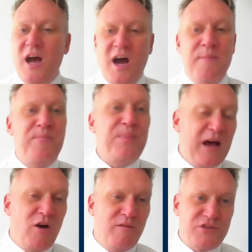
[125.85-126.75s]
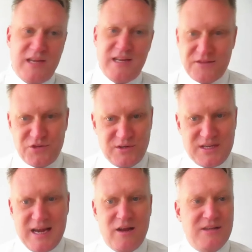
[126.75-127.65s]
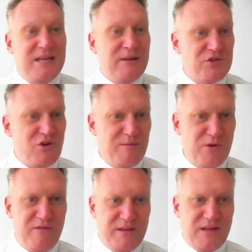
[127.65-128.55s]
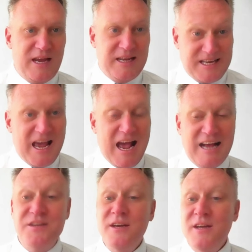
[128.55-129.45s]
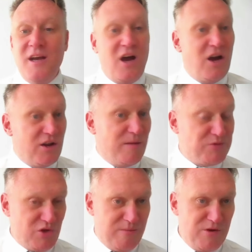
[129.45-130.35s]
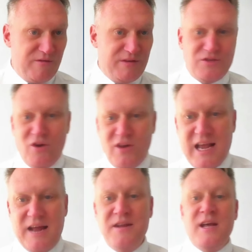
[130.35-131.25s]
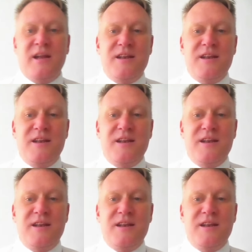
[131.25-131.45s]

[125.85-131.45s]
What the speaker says: That obviously led to a downside move in CAD and an upside move in dollar CAD.